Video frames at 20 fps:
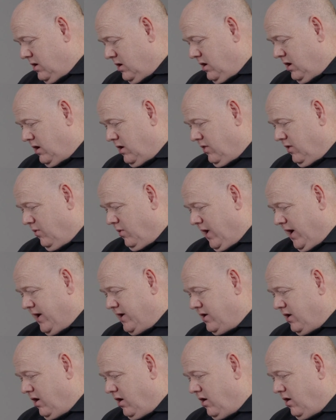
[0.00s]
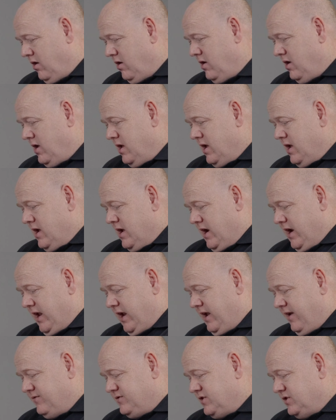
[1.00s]
click on the white dot, and
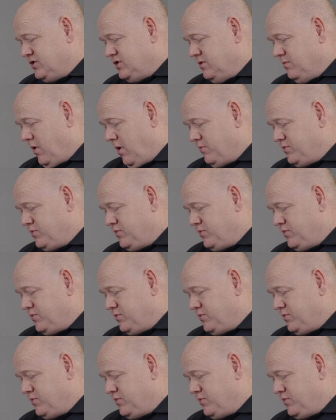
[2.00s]
it gives us some